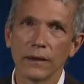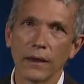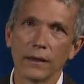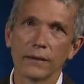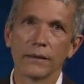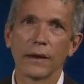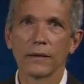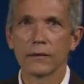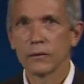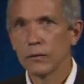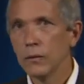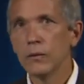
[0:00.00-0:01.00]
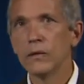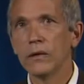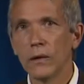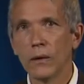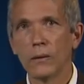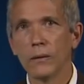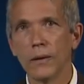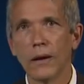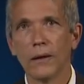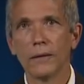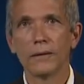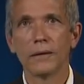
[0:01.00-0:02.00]
est exclusio
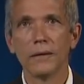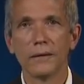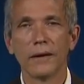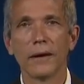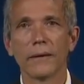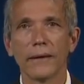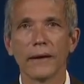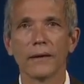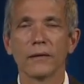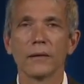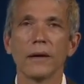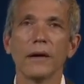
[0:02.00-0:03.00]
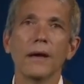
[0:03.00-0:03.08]
alterius